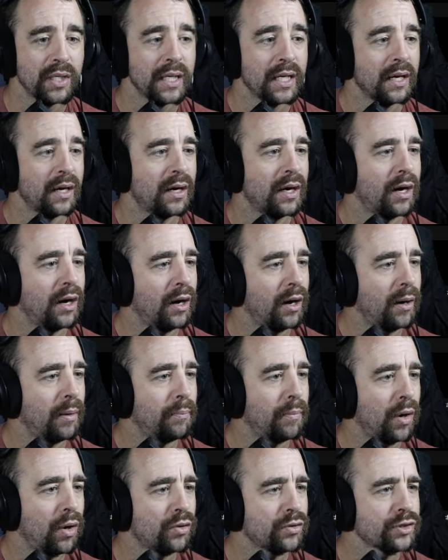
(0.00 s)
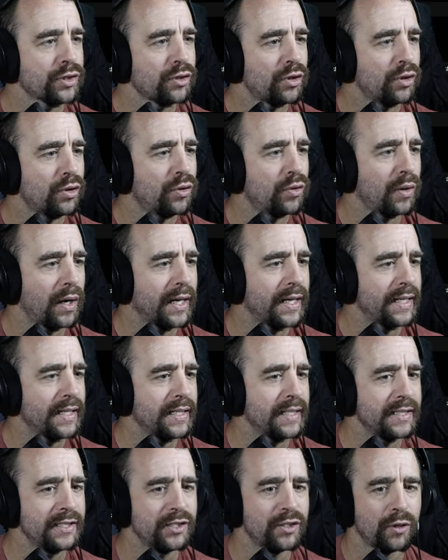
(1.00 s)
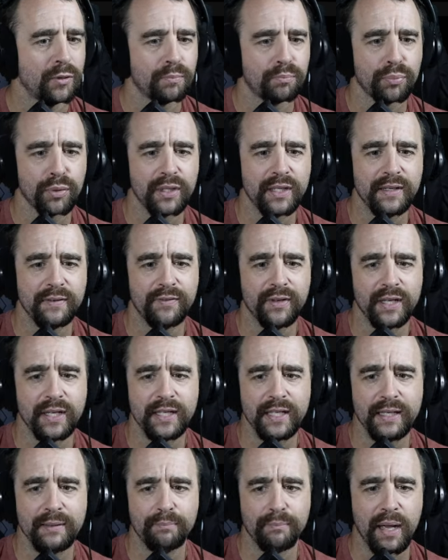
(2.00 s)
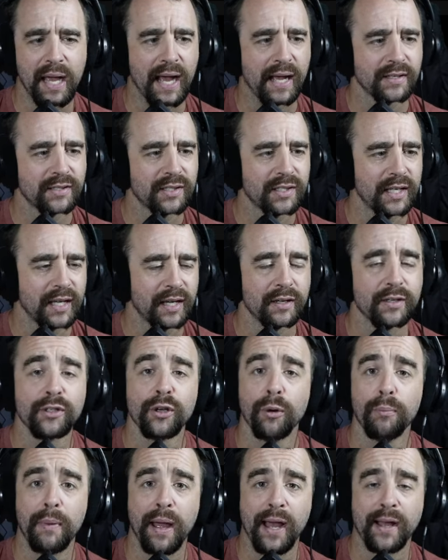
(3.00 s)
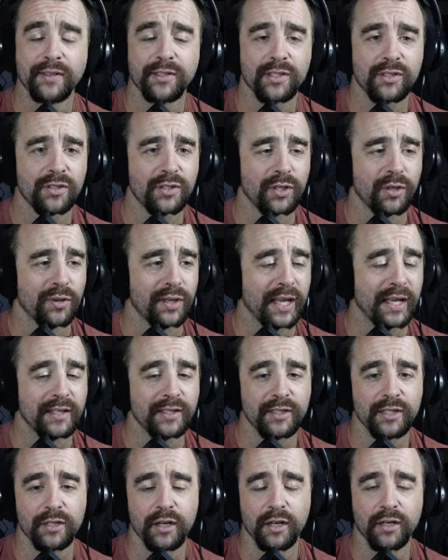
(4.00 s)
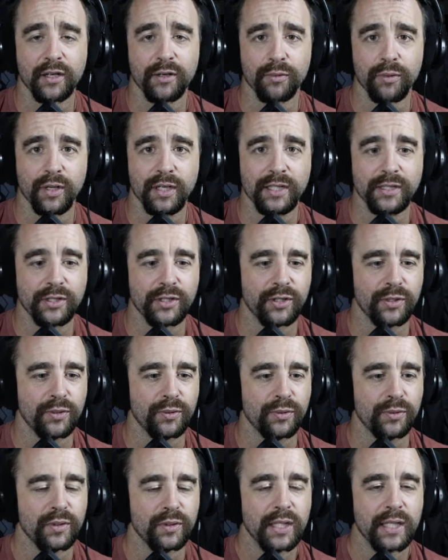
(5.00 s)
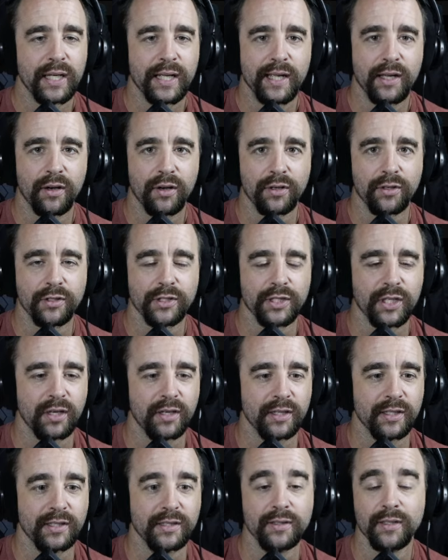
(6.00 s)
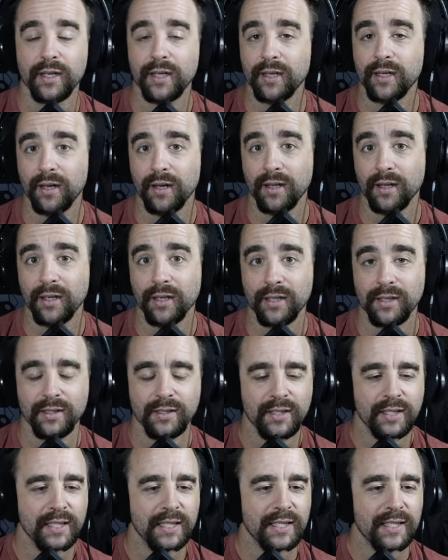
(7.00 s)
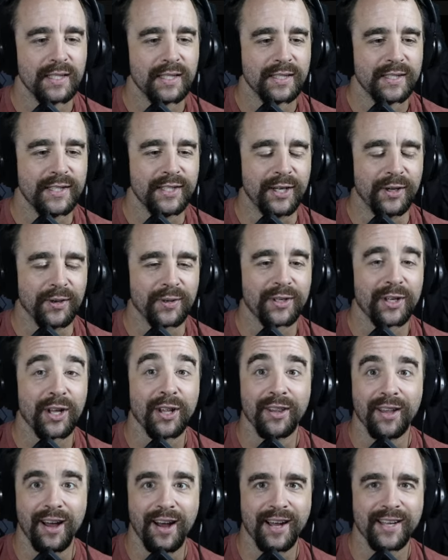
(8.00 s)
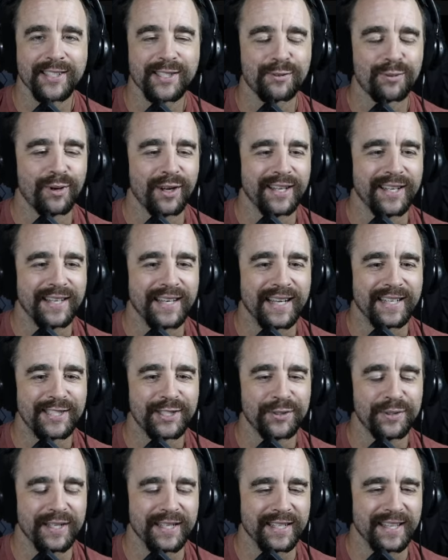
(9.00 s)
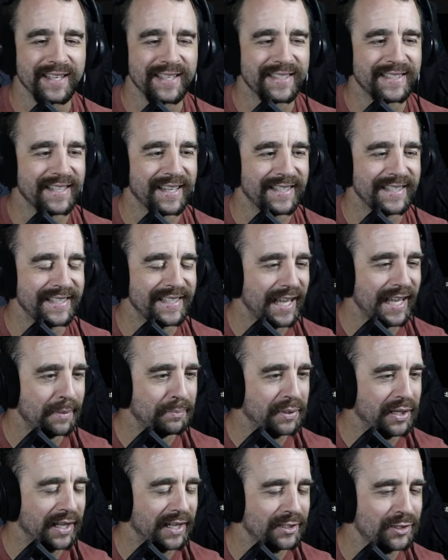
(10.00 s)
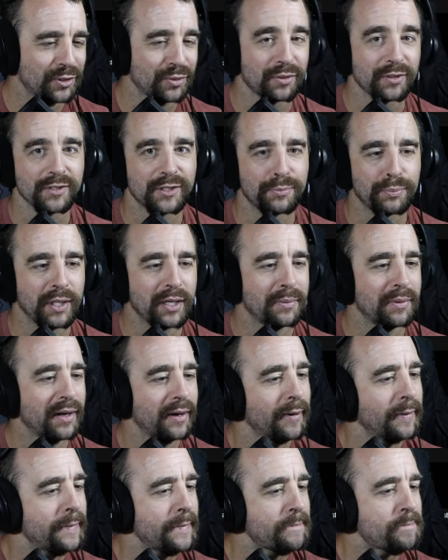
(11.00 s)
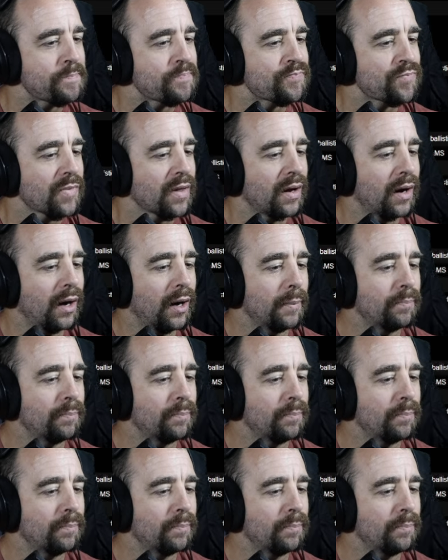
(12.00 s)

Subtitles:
Also, I don't believe any mask. Yeah, no mask. So again, you're not going to run into a 100-ton a la, Colossus running at you at like 90 kph or a Spirit Bear.